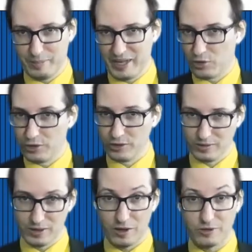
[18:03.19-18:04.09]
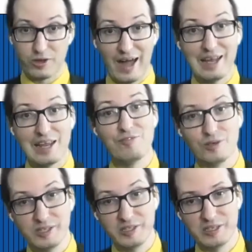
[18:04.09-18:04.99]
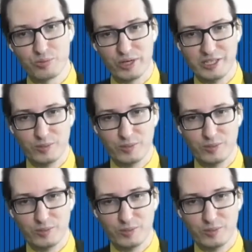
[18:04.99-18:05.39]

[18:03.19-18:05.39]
But on the high level, this is pretty